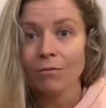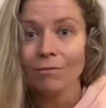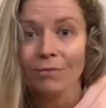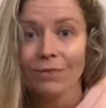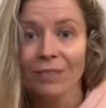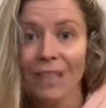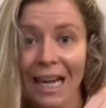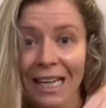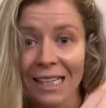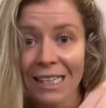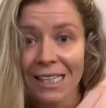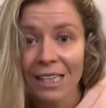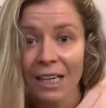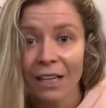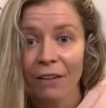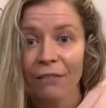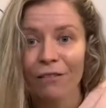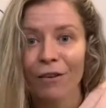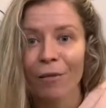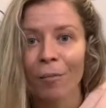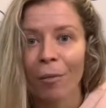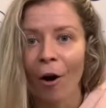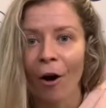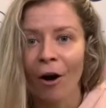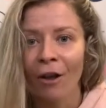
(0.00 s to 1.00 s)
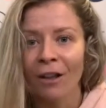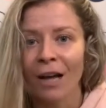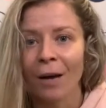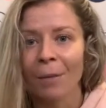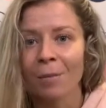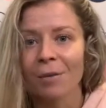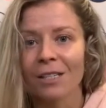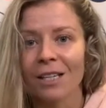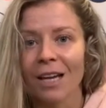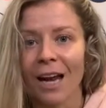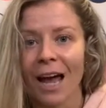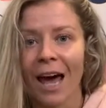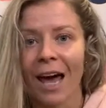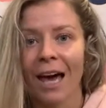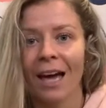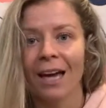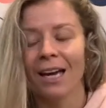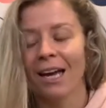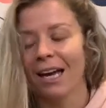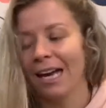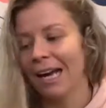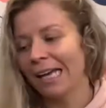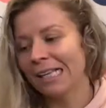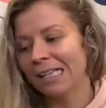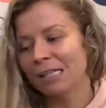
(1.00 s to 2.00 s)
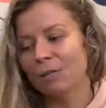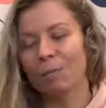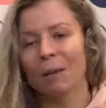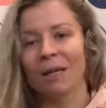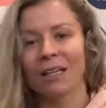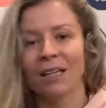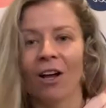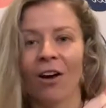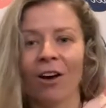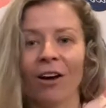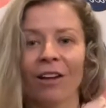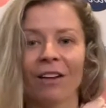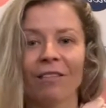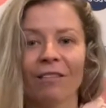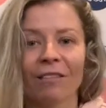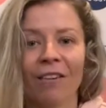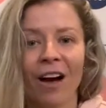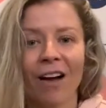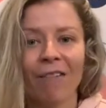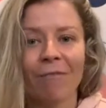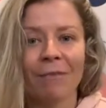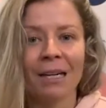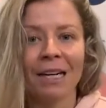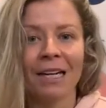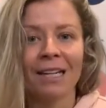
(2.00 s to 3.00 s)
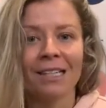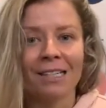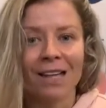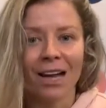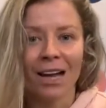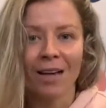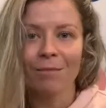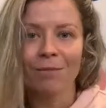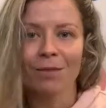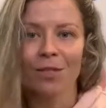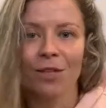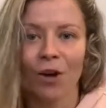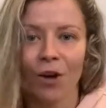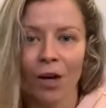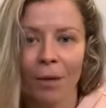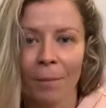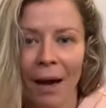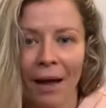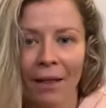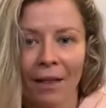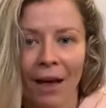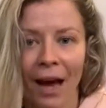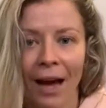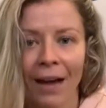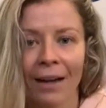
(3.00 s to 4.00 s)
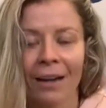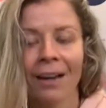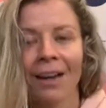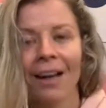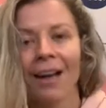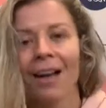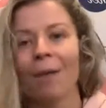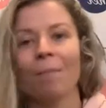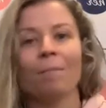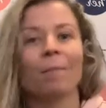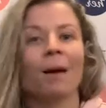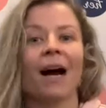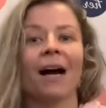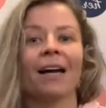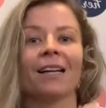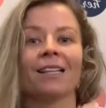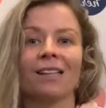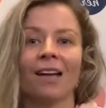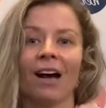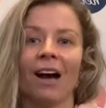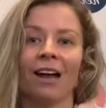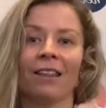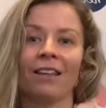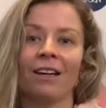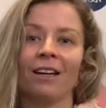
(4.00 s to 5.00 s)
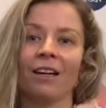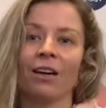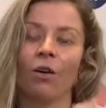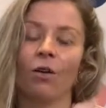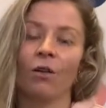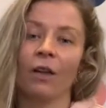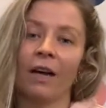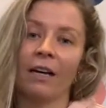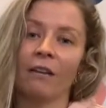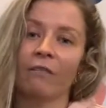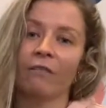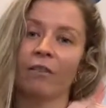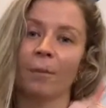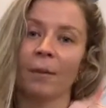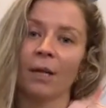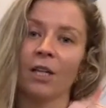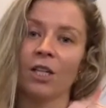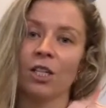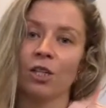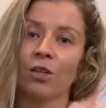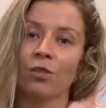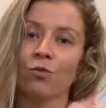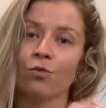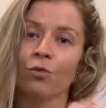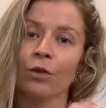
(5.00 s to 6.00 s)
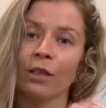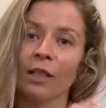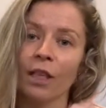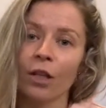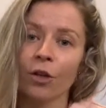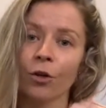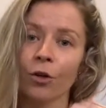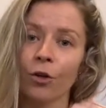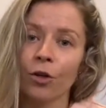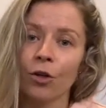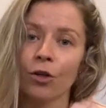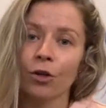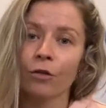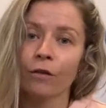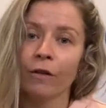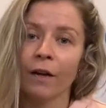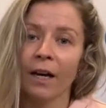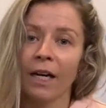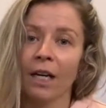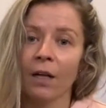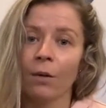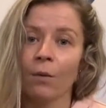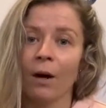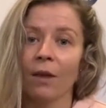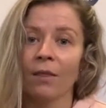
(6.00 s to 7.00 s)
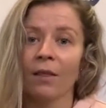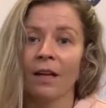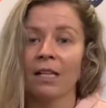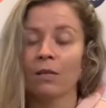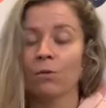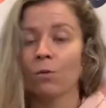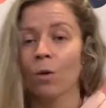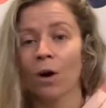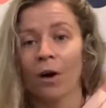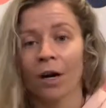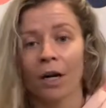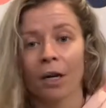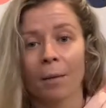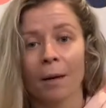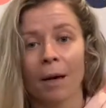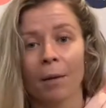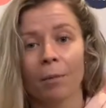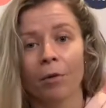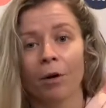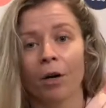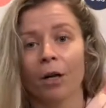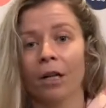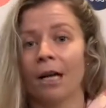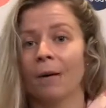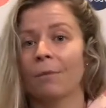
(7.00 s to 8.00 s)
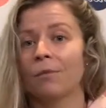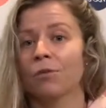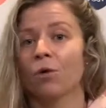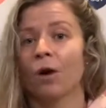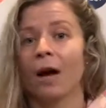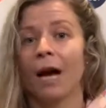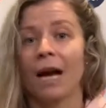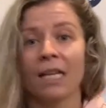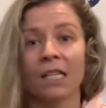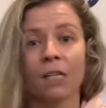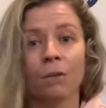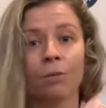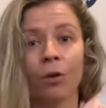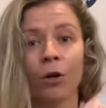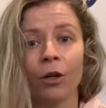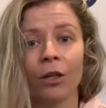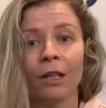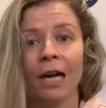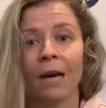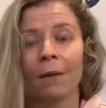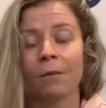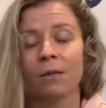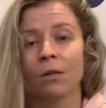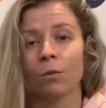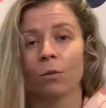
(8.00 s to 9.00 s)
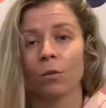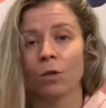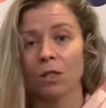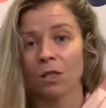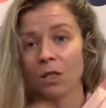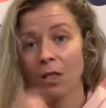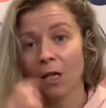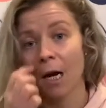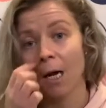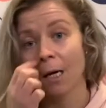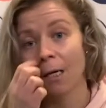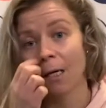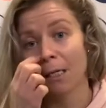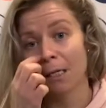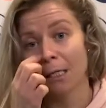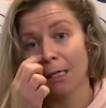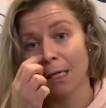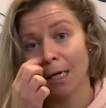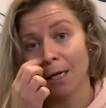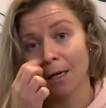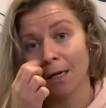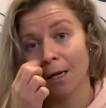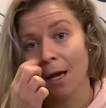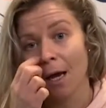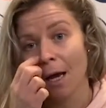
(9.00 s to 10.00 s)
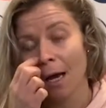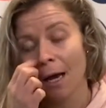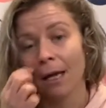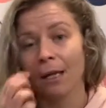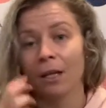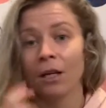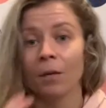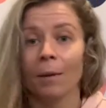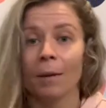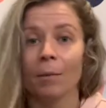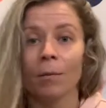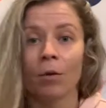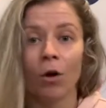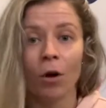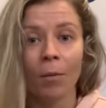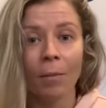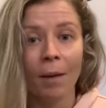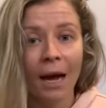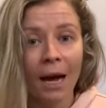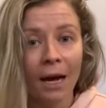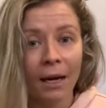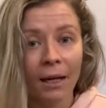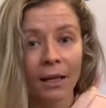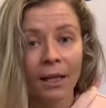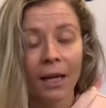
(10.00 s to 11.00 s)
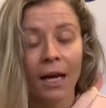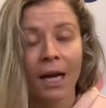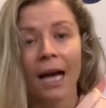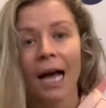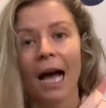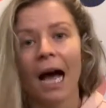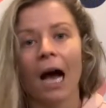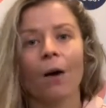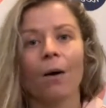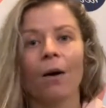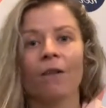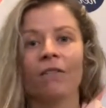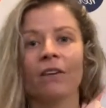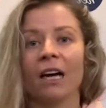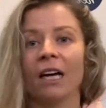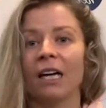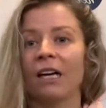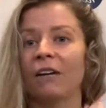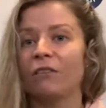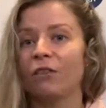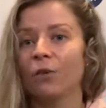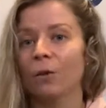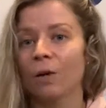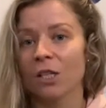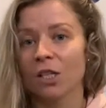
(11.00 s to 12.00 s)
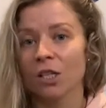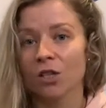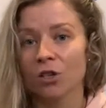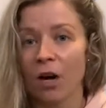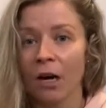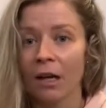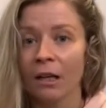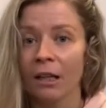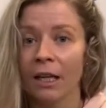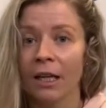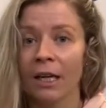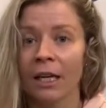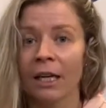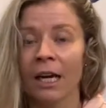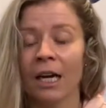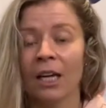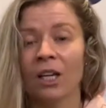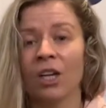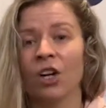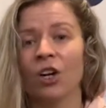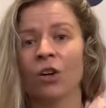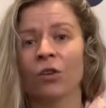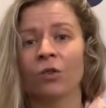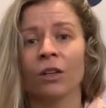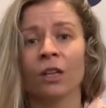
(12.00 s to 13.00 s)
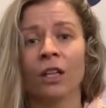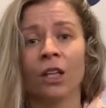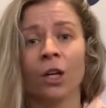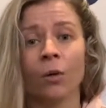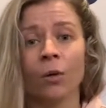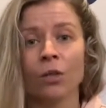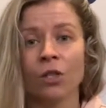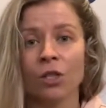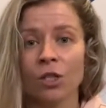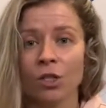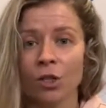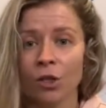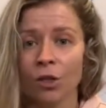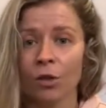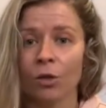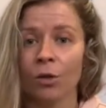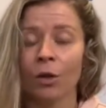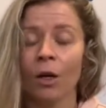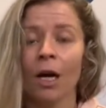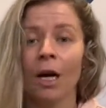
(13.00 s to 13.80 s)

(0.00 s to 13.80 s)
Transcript: that's it for Prolapse today. It's been longer than 5 minutes. Sorry about that. But I think all that information is really crucial for anyone that's worried about prolapse or has prolapse and wants to understand a little bit more about it. However, if you are struggling and you don't really know what to do,